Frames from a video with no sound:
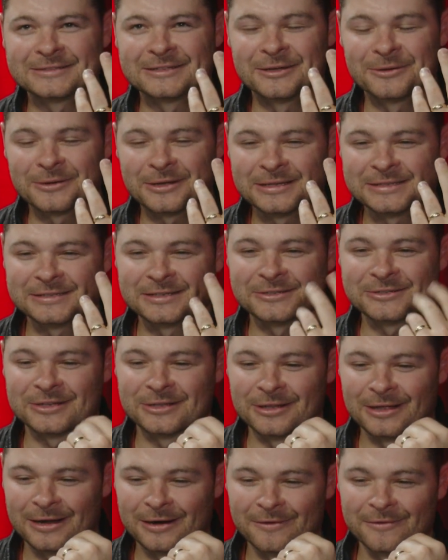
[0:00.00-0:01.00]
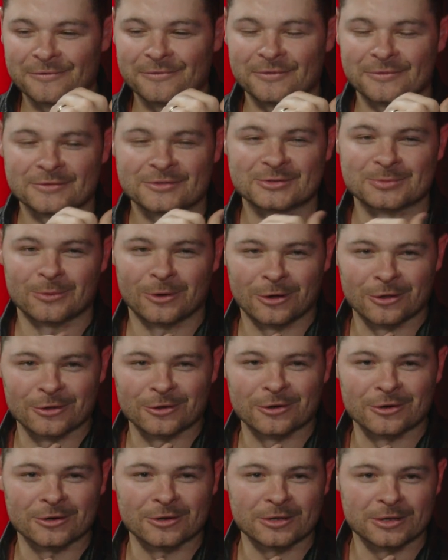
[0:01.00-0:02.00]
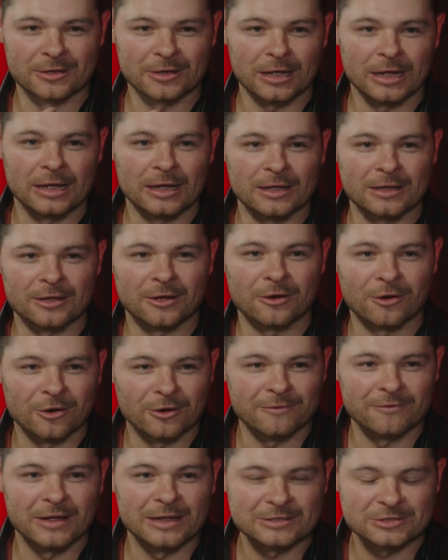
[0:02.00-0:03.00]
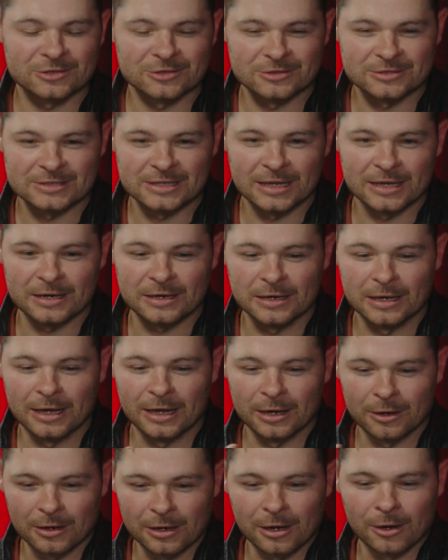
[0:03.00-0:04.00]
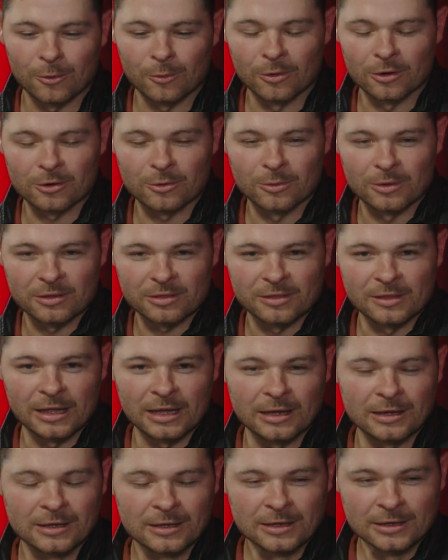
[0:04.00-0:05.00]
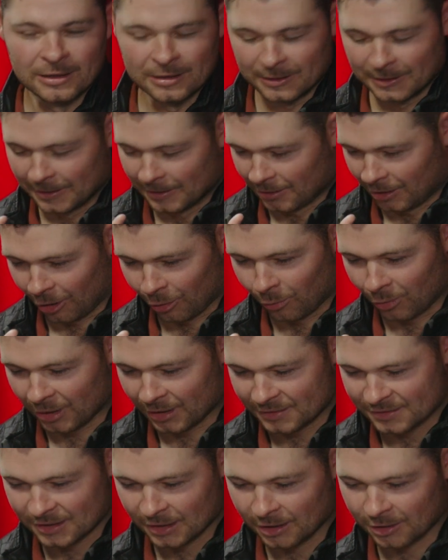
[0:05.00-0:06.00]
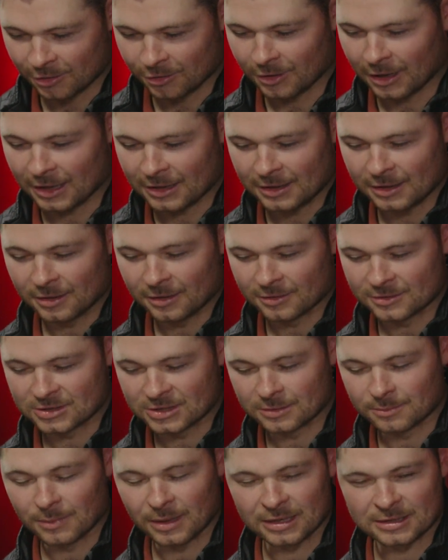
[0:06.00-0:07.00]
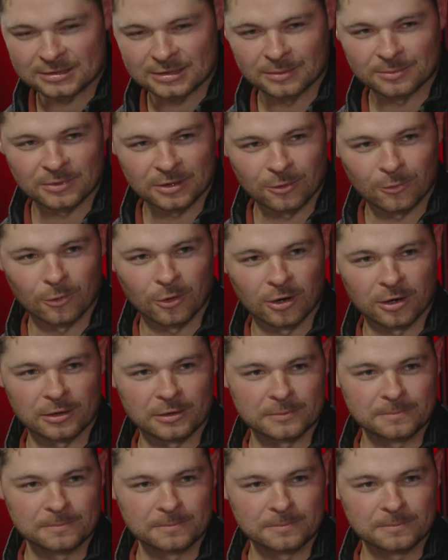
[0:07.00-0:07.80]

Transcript: though, because there's a lot of smaller, younger investors that I'll work with that are wanting to underwrite deals and make something work.